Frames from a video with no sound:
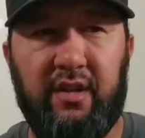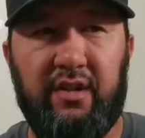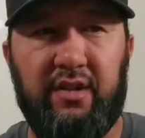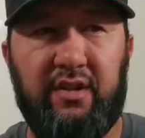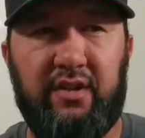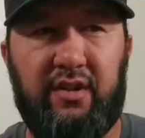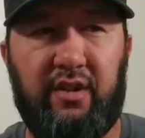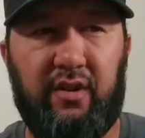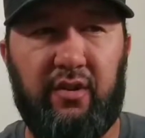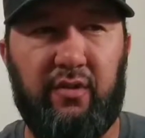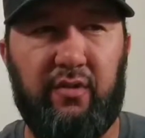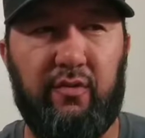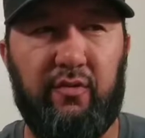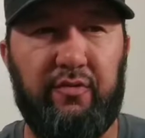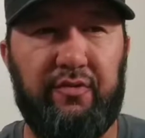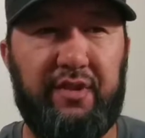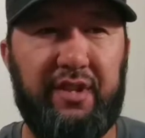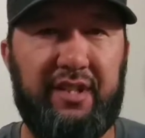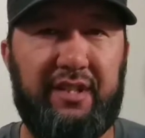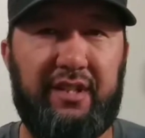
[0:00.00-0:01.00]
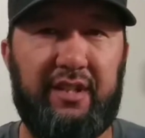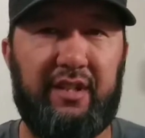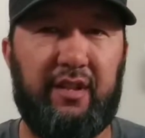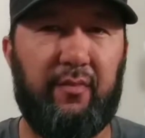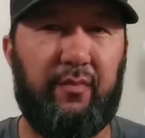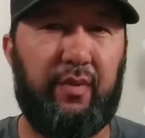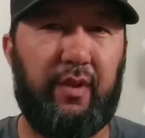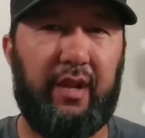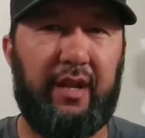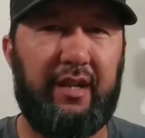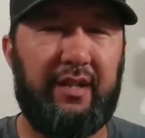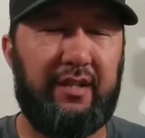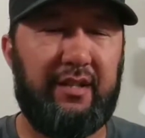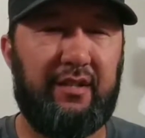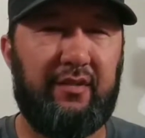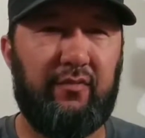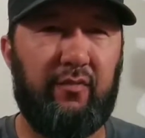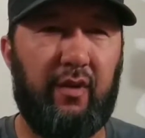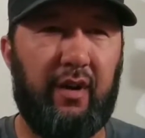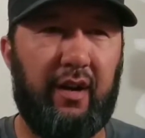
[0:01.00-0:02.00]
So this is the
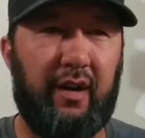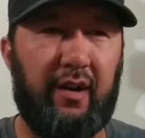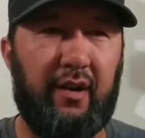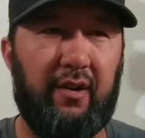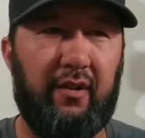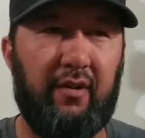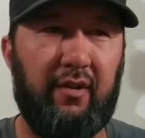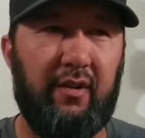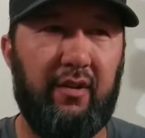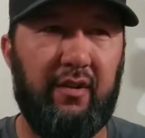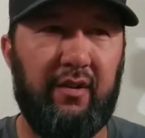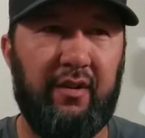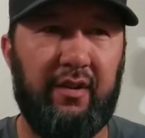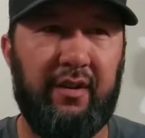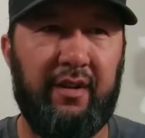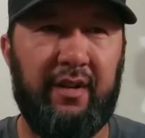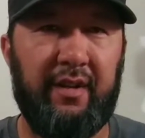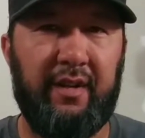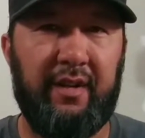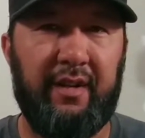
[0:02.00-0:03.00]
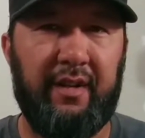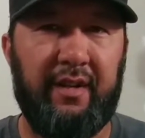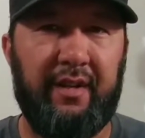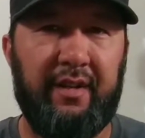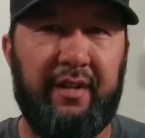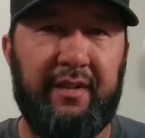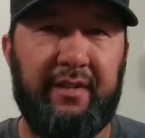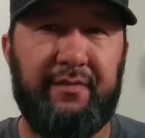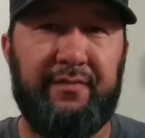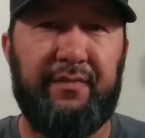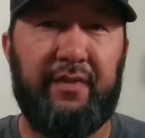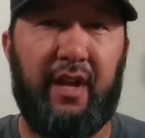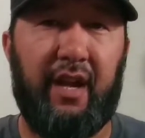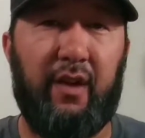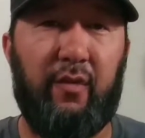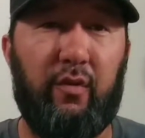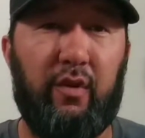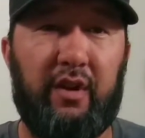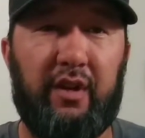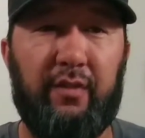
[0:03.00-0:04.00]
place where I
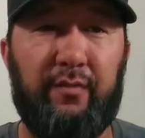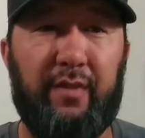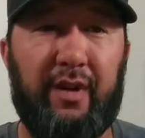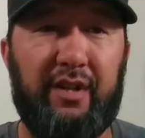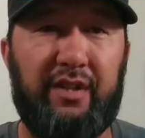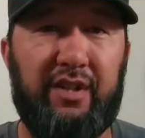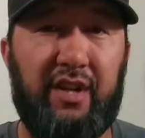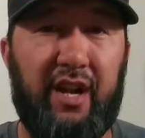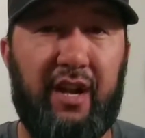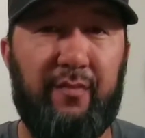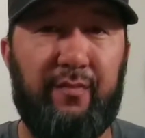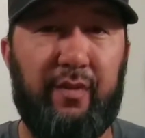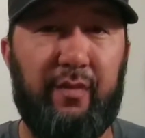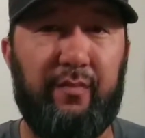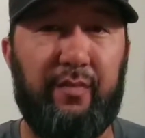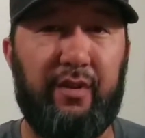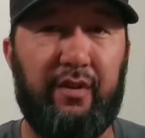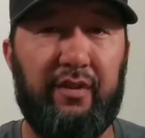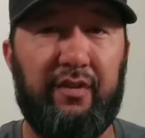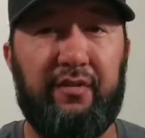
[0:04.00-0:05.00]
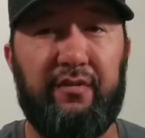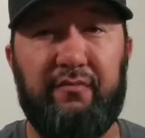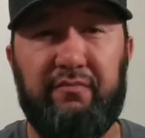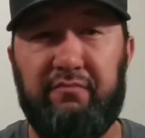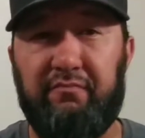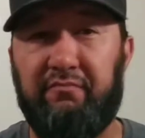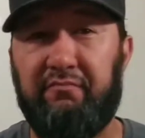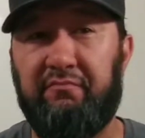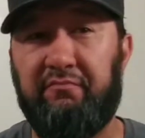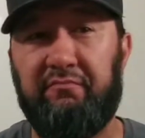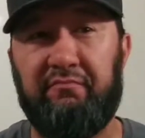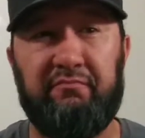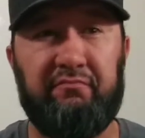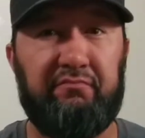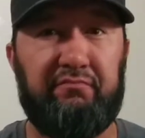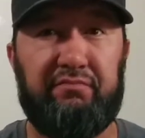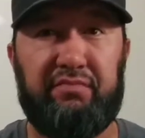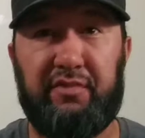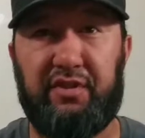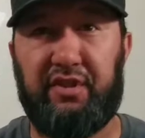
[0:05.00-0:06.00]
work in my shop and build
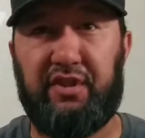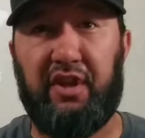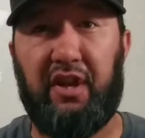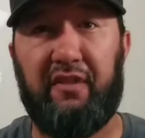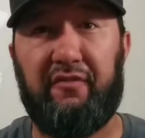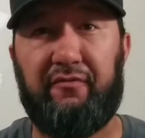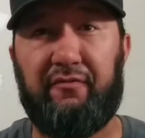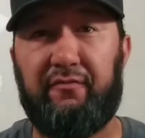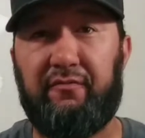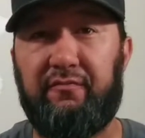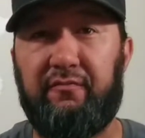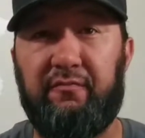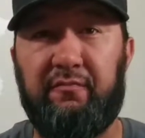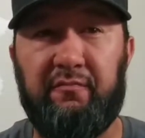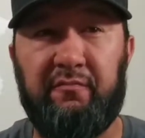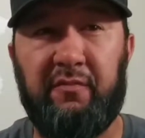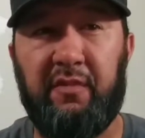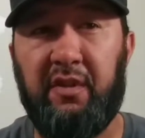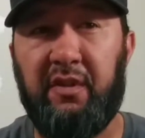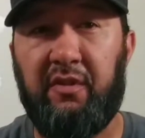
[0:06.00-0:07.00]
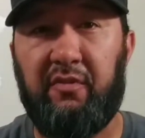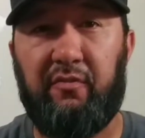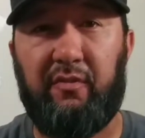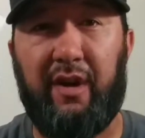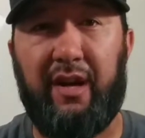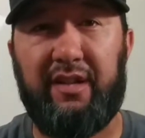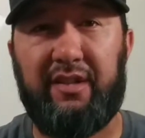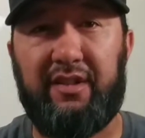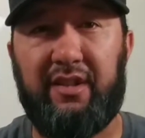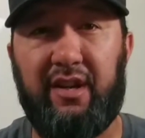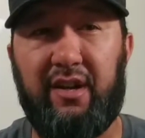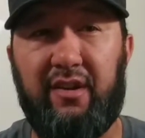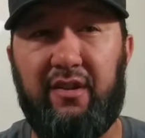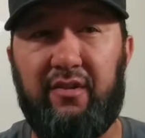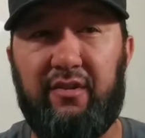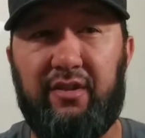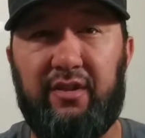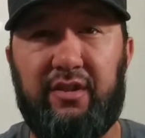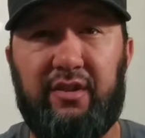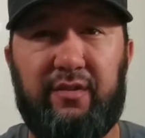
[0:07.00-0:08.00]
stuff. Write
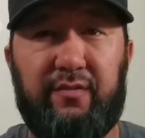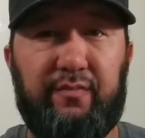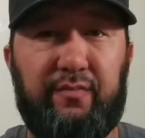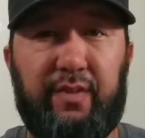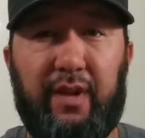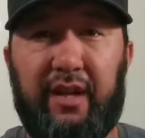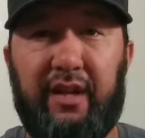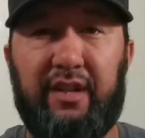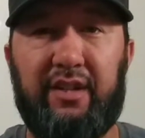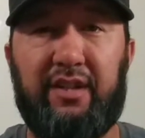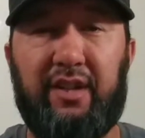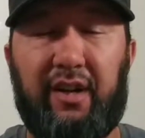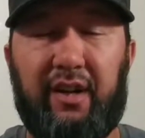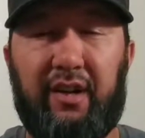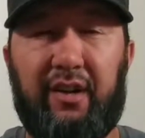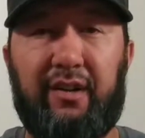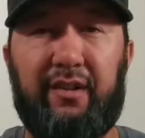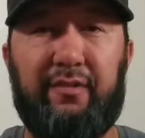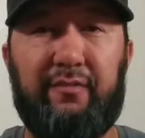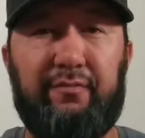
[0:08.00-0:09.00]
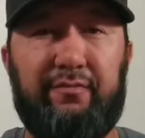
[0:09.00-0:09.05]
songs, play guitar,